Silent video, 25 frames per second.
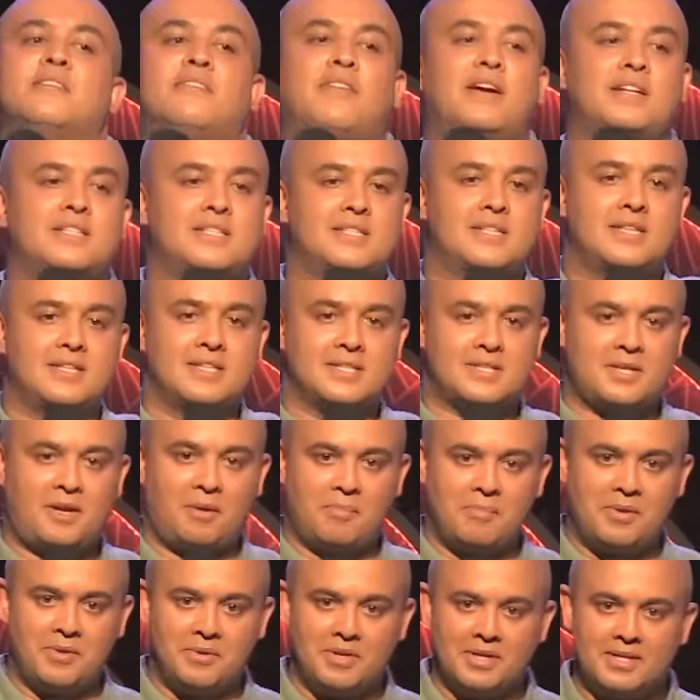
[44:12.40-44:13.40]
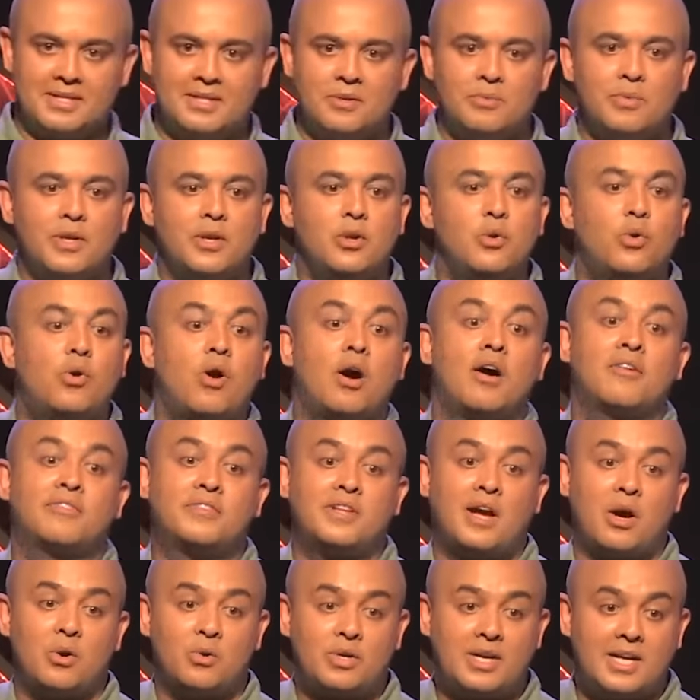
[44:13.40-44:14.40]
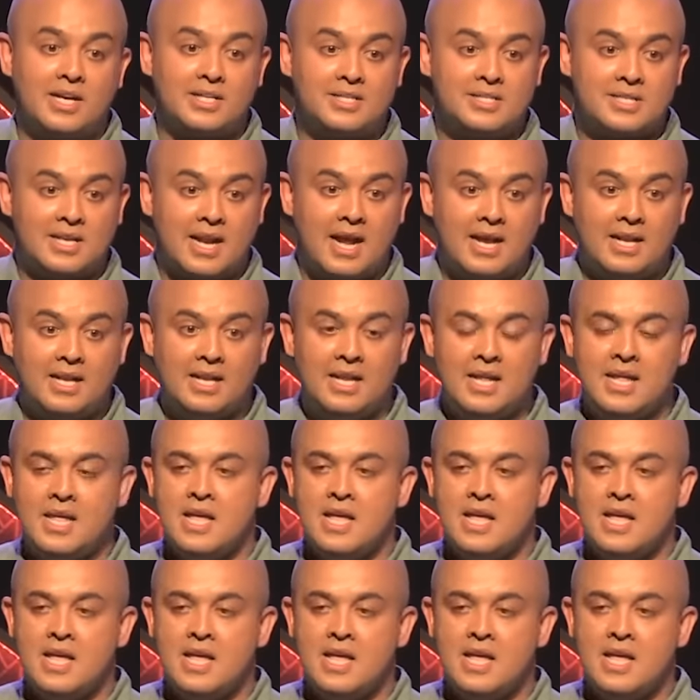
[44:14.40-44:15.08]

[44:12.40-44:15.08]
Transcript: of us in this community, we look after our kids, right?